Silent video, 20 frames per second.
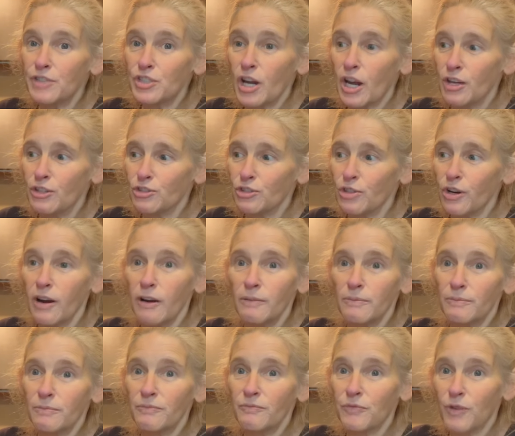changer
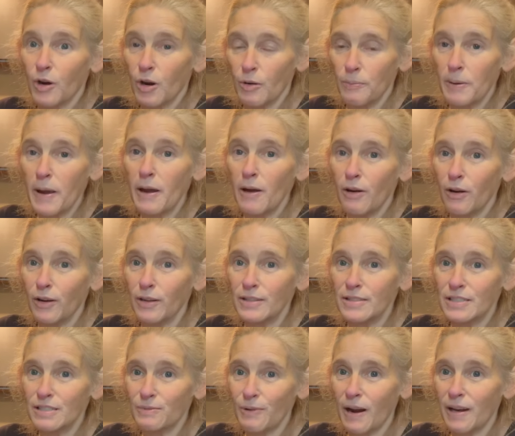for
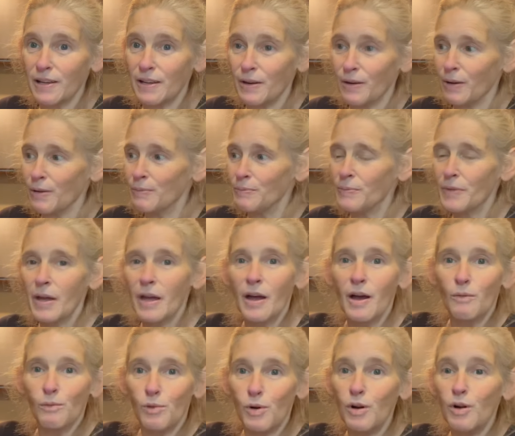parents right here.
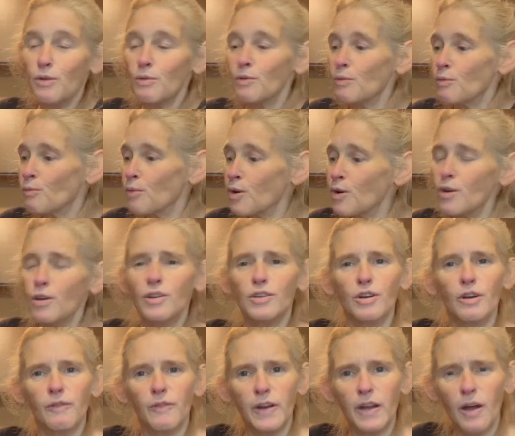Well, we're going to
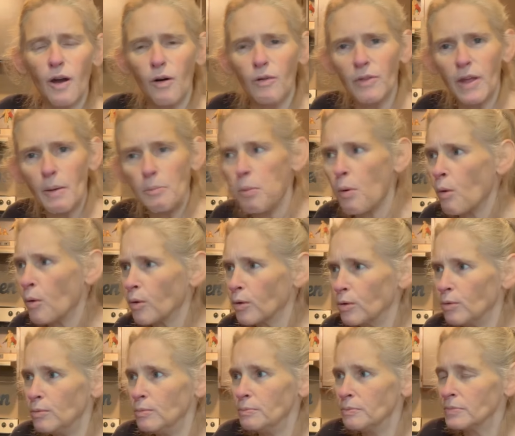do a video on that
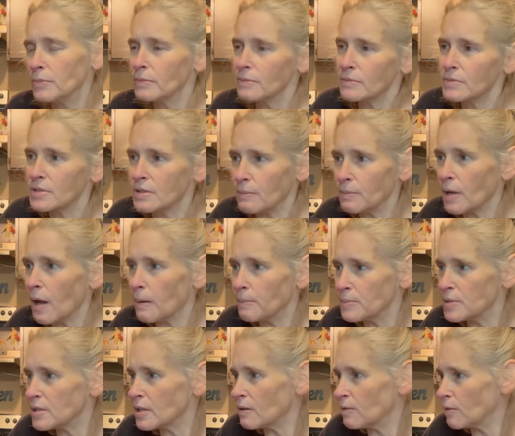portal sometime
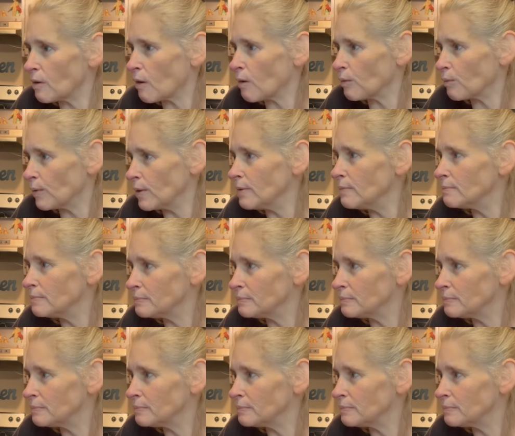soon, aren't we?